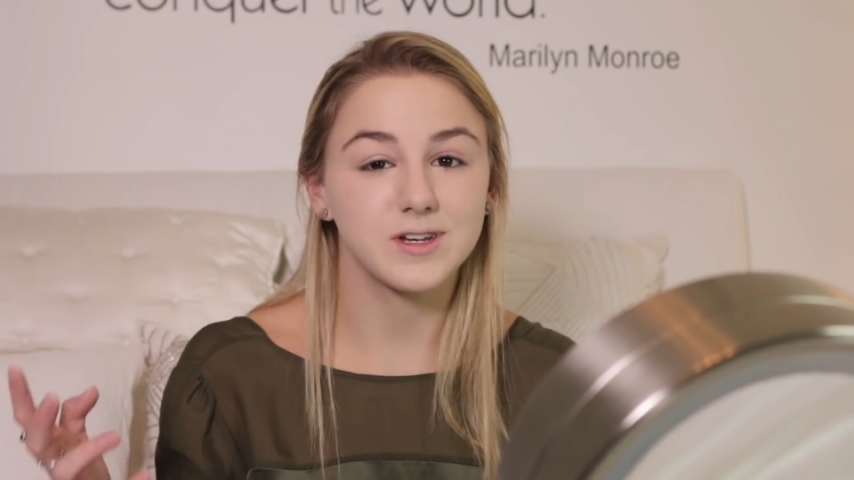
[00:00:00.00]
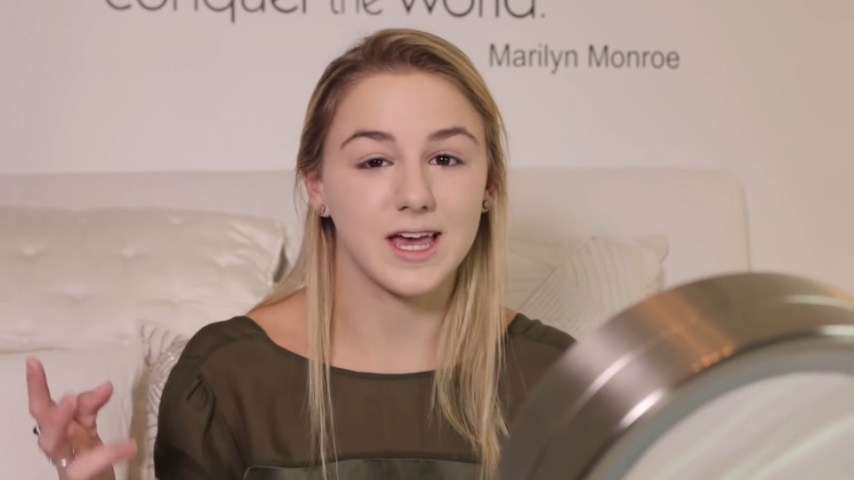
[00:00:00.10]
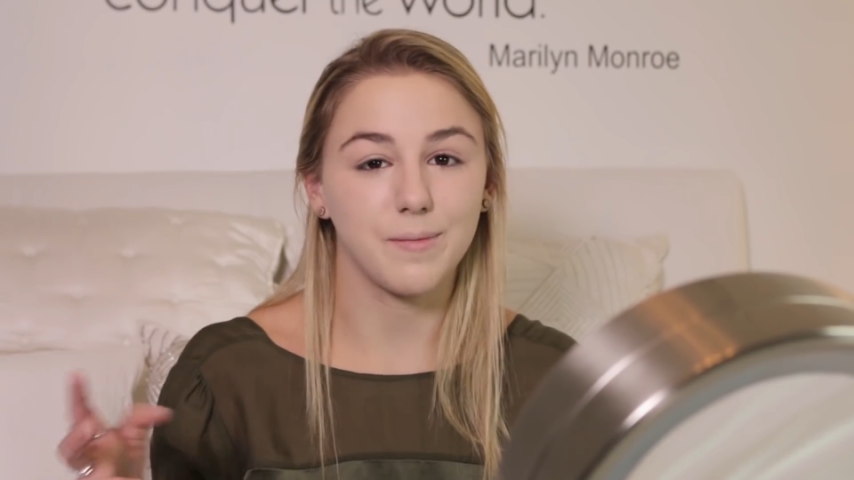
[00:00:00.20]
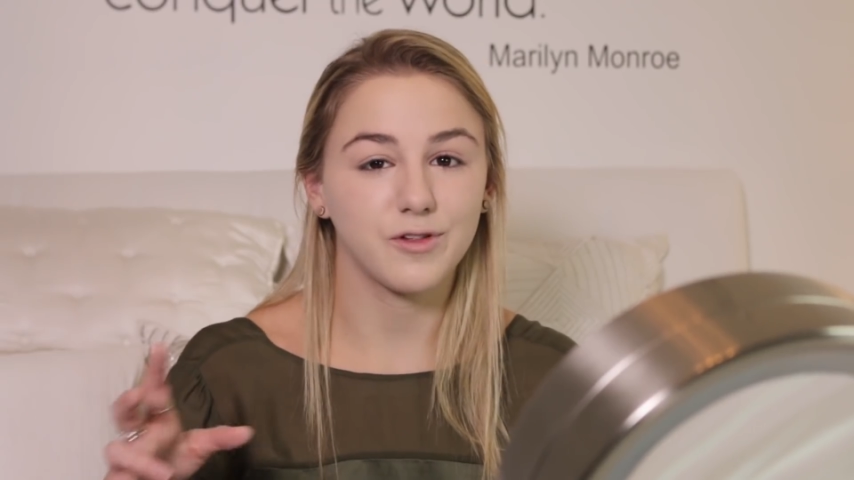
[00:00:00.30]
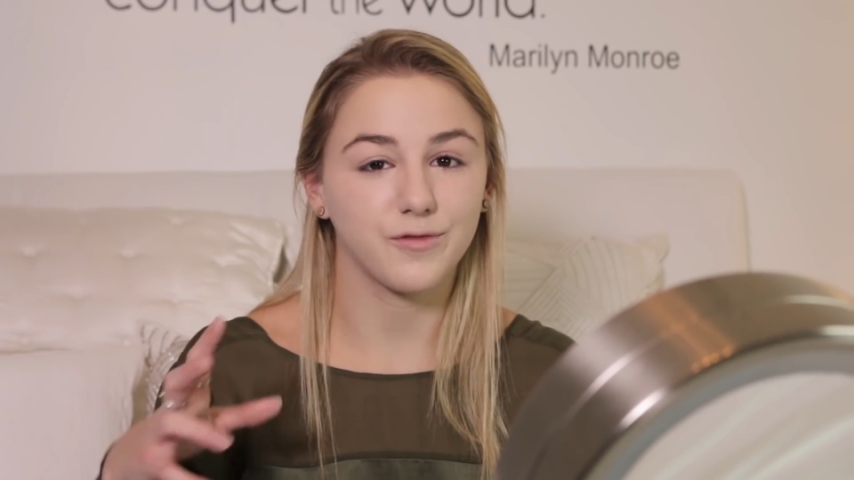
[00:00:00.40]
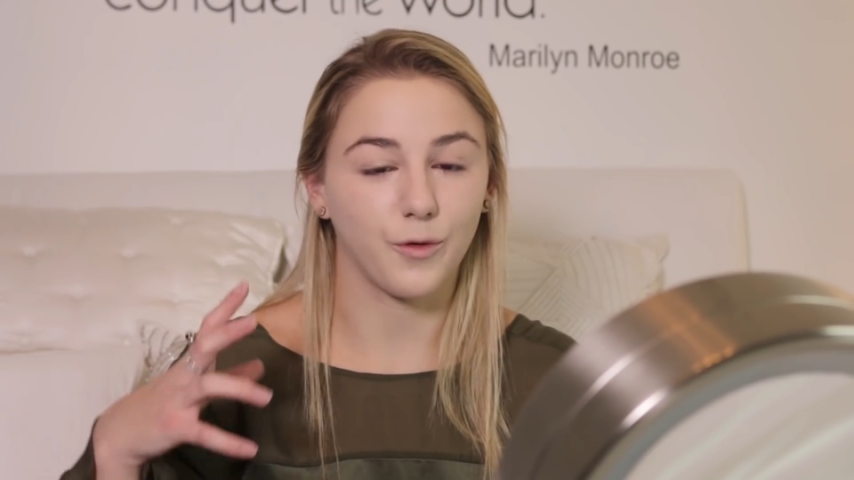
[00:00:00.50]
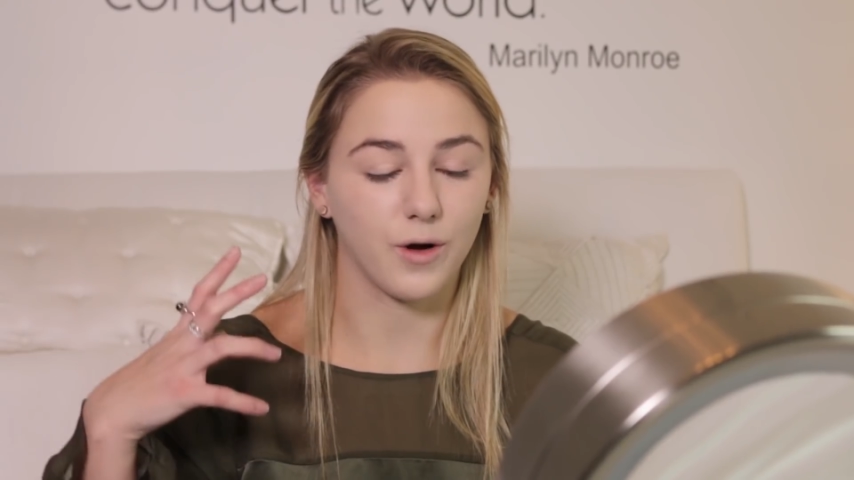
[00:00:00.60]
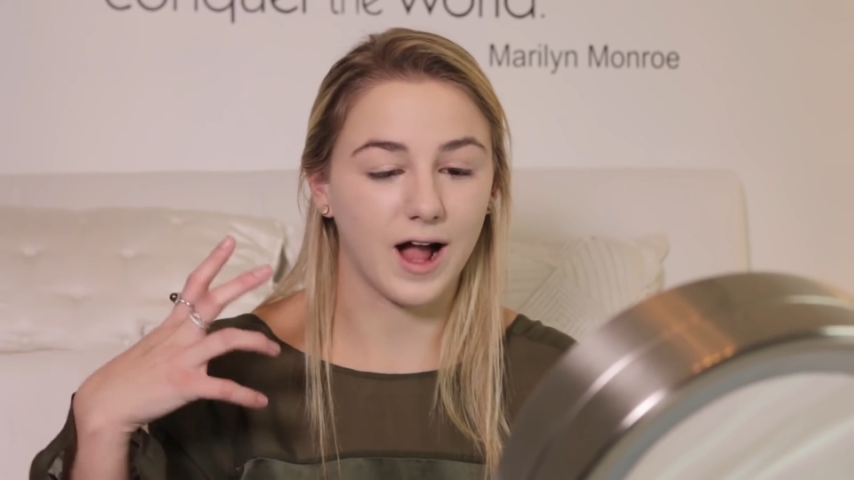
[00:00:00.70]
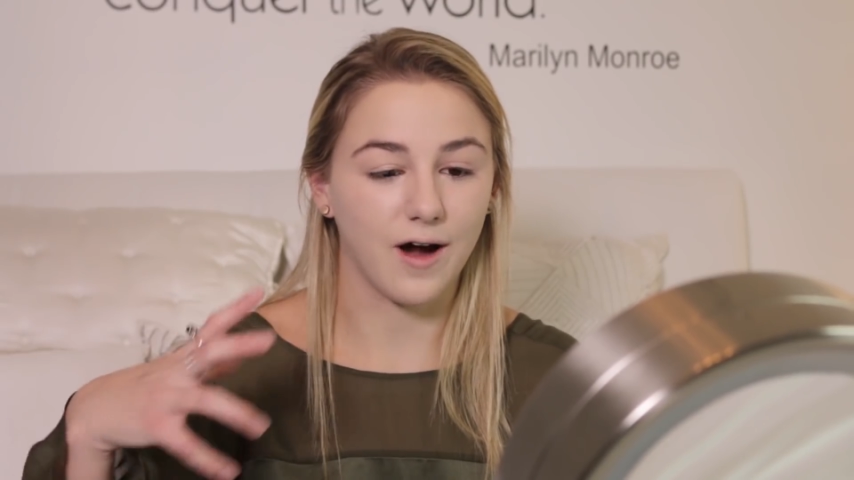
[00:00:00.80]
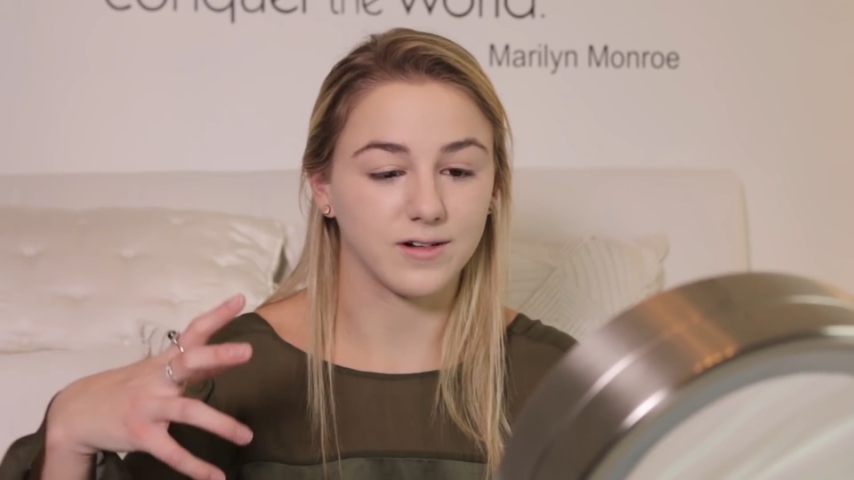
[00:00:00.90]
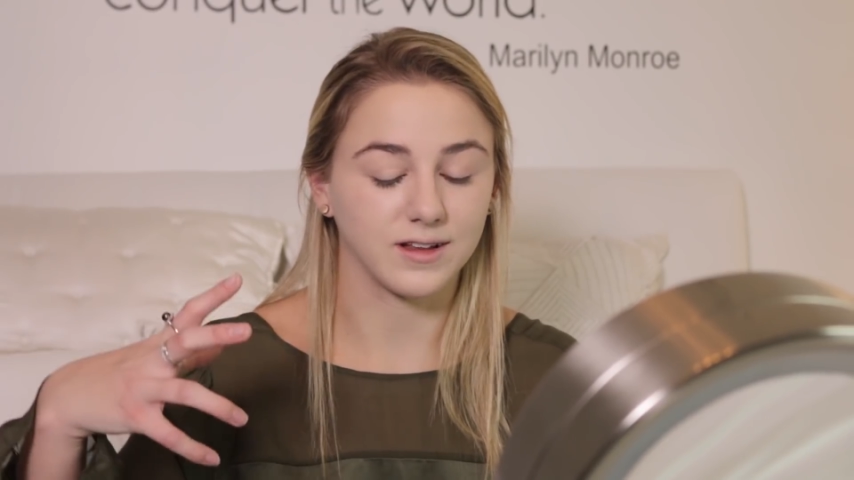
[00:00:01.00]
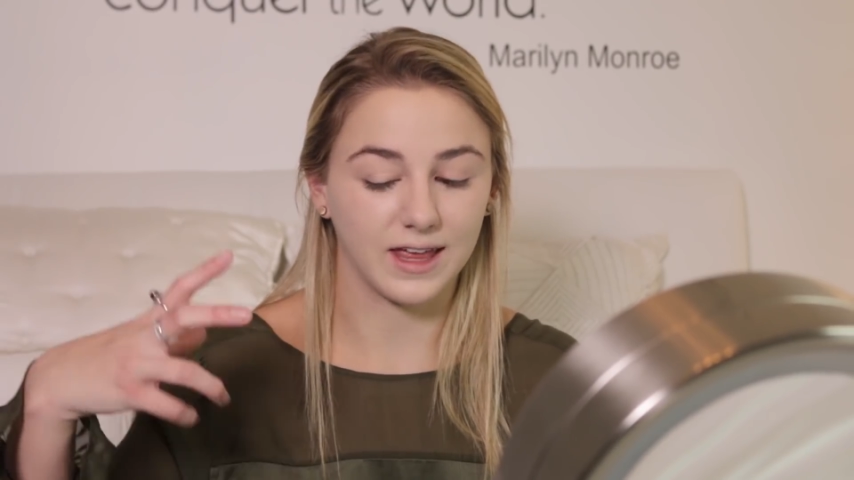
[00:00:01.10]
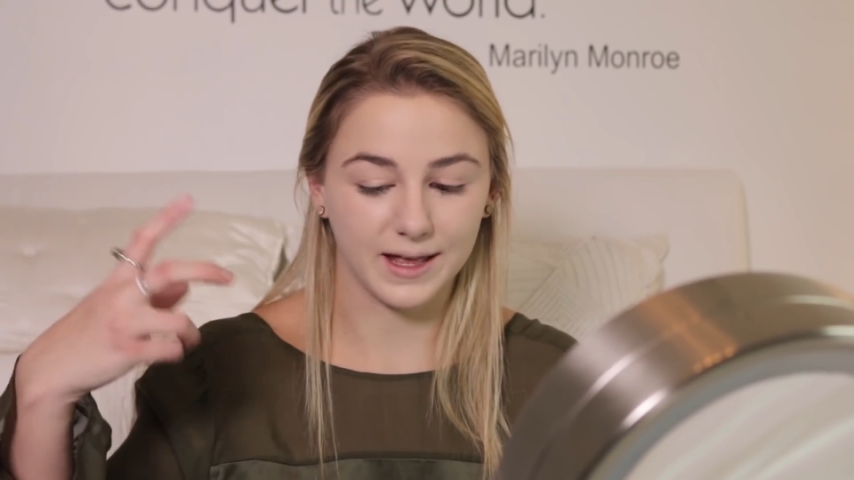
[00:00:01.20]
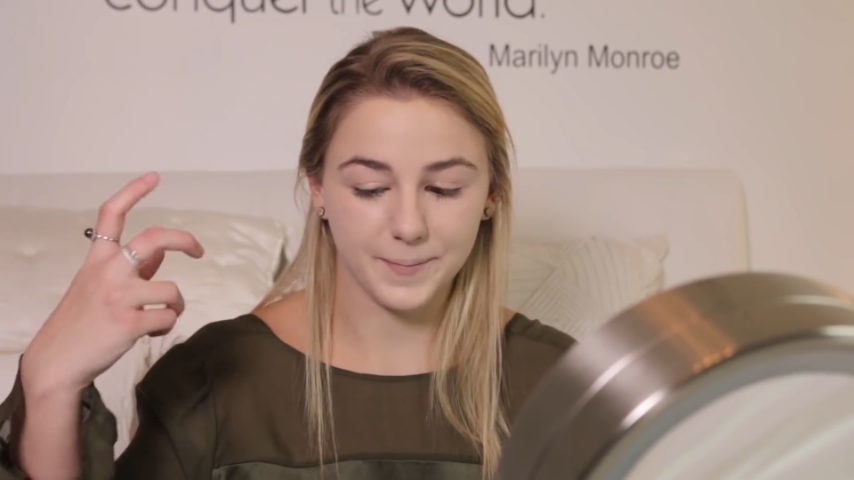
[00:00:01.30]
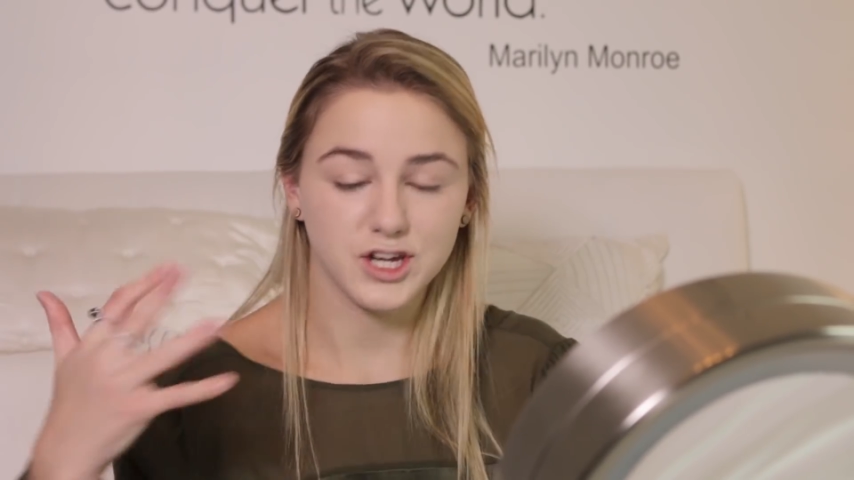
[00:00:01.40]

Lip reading: tips for how to